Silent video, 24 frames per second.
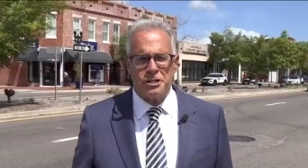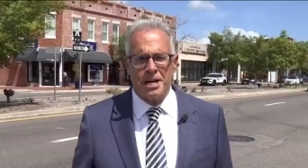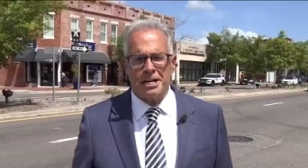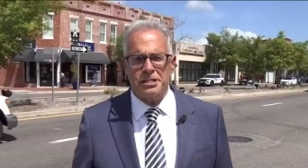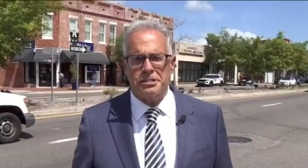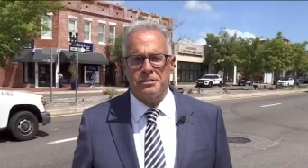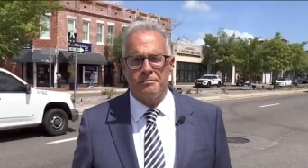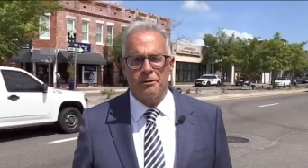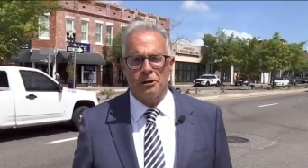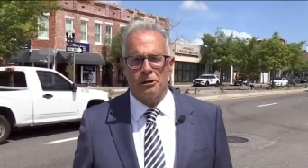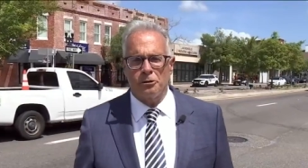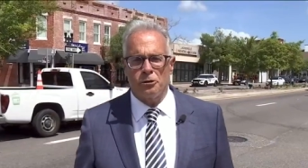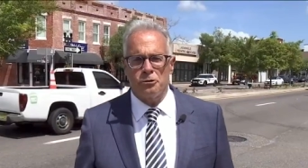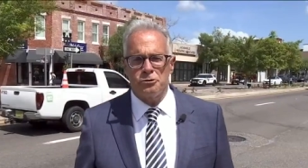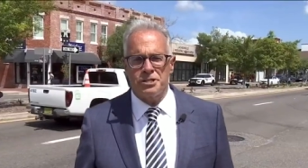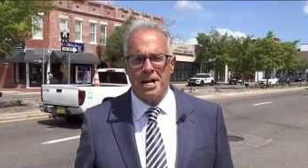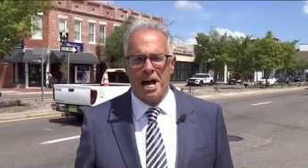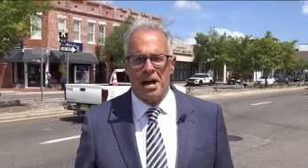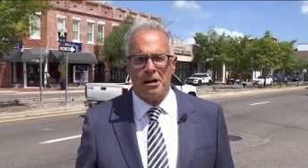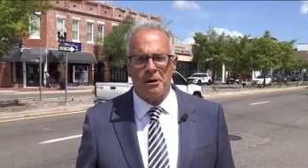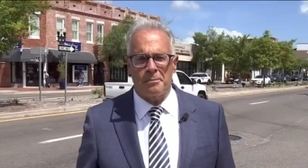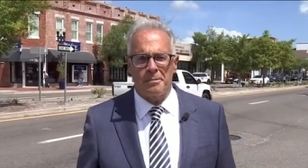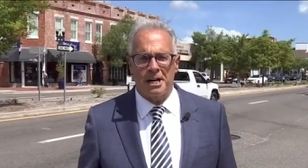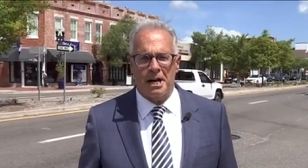Jacksonville lose
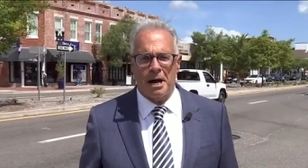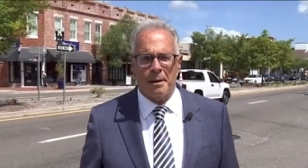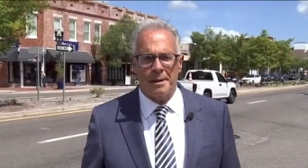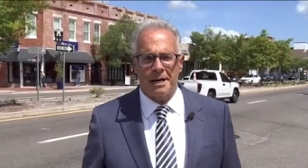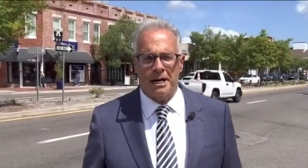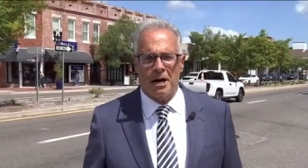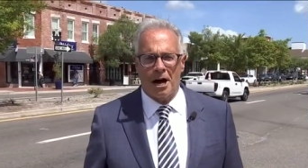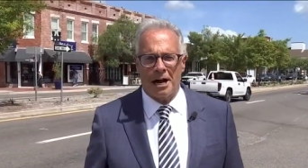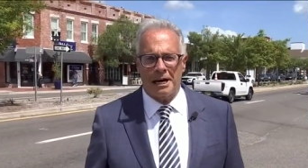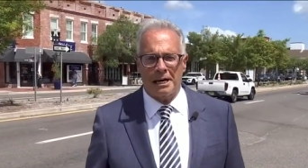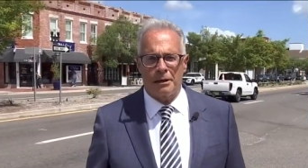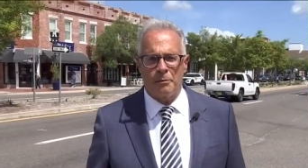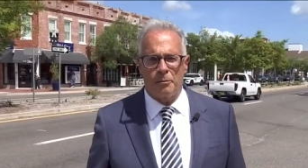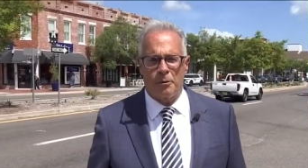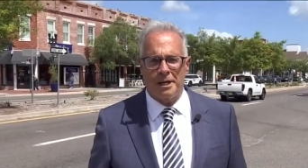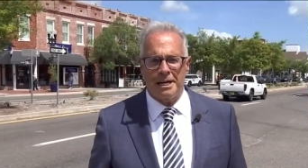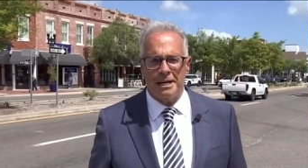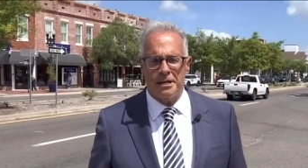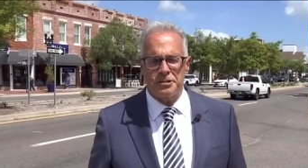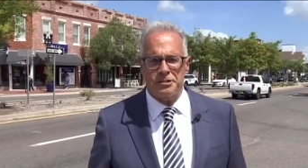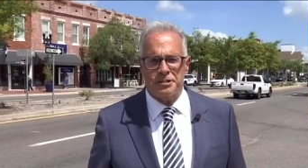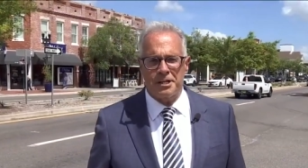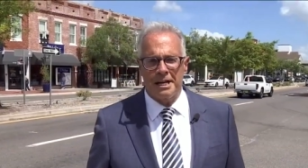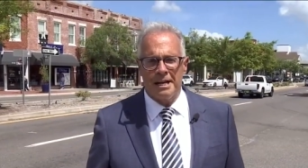out on becoming Hollywood
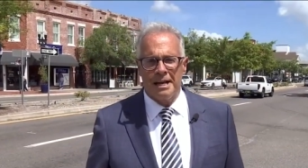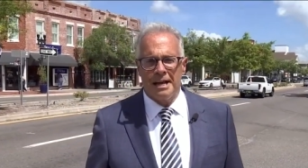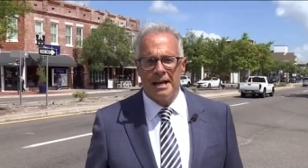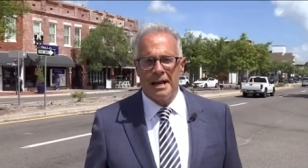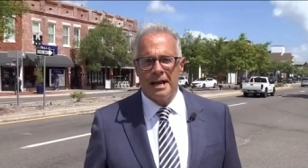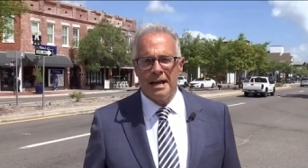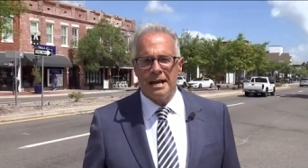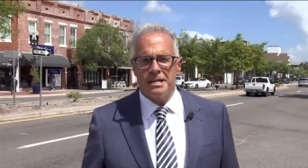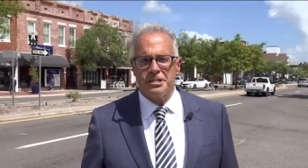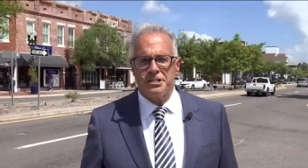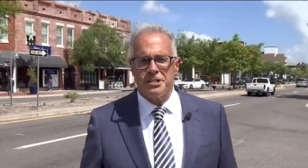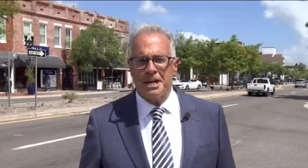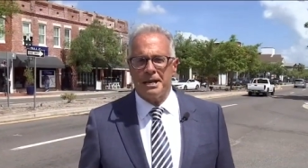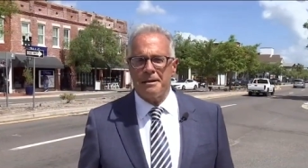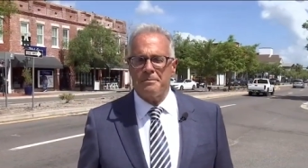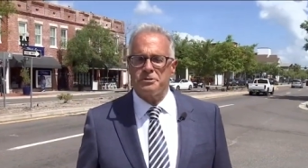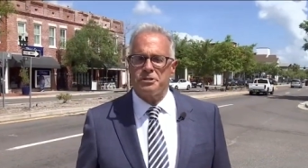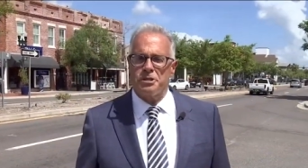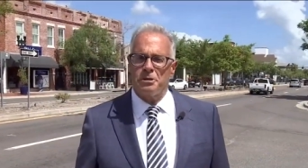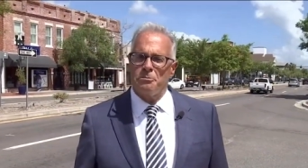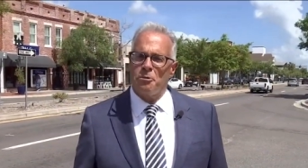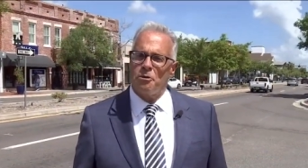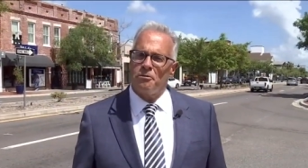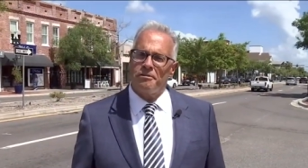East?
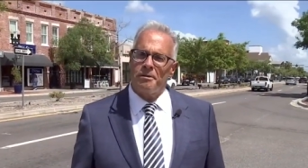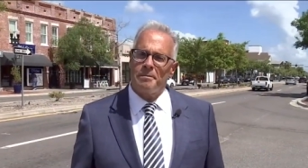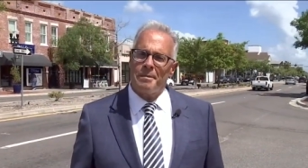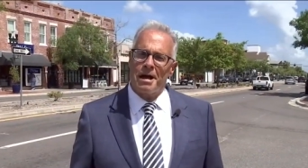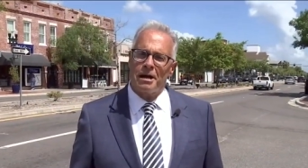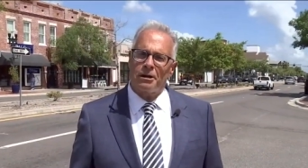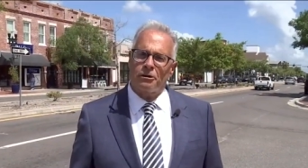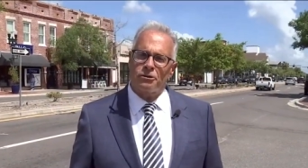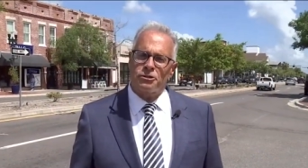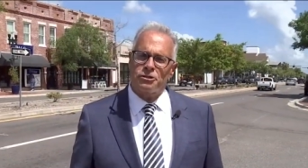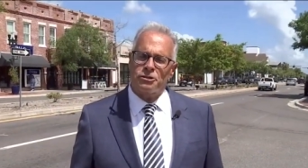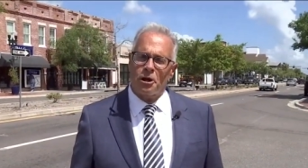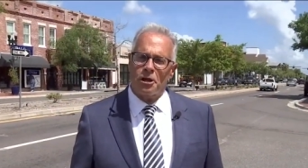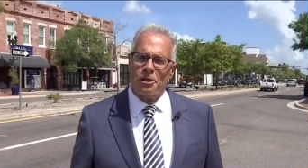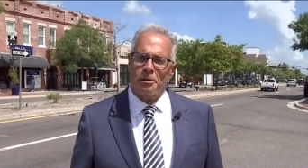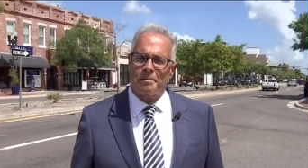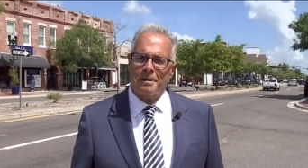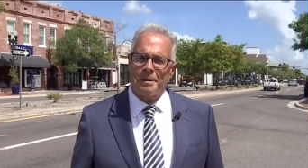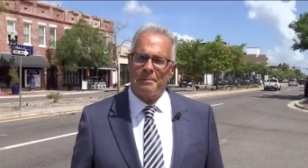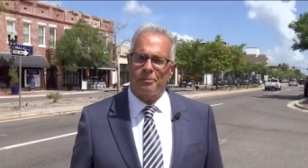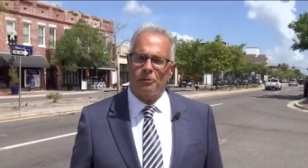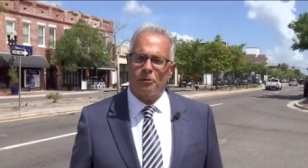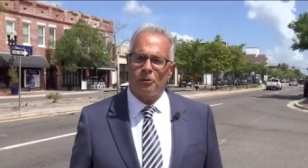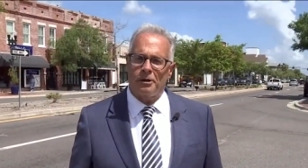Seems the movie makers saw the
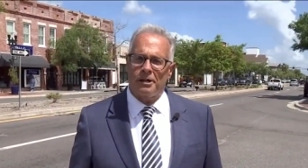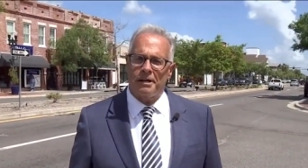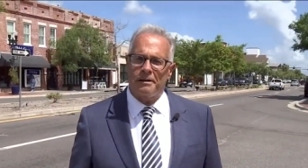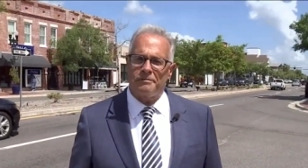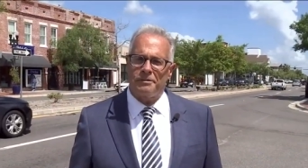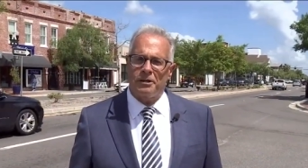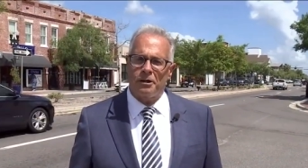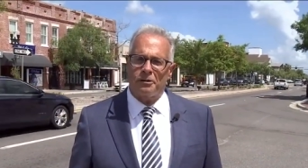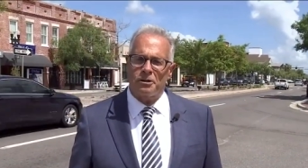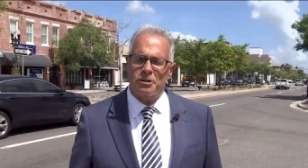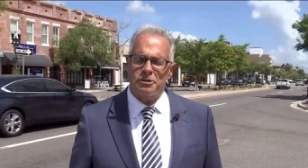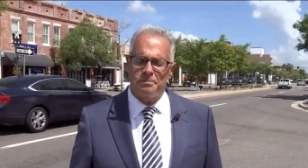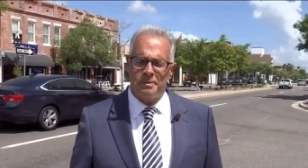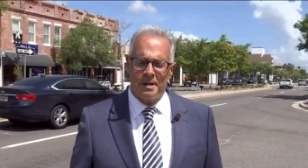people who lived here as